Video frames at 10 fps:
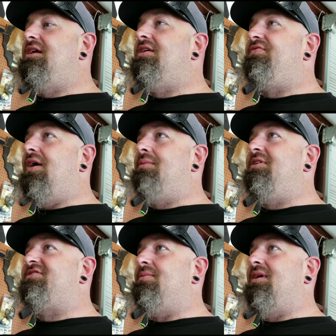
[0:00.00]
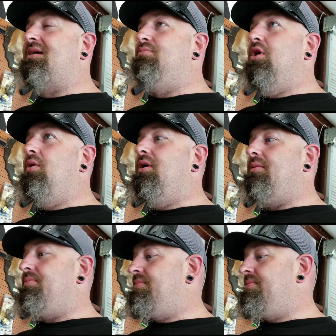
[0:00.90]
You need to find me something I can
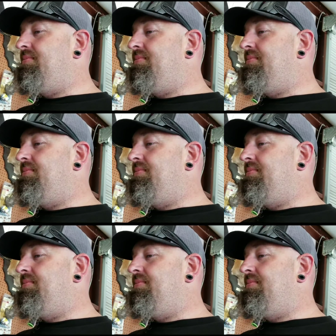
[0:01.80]
blow up.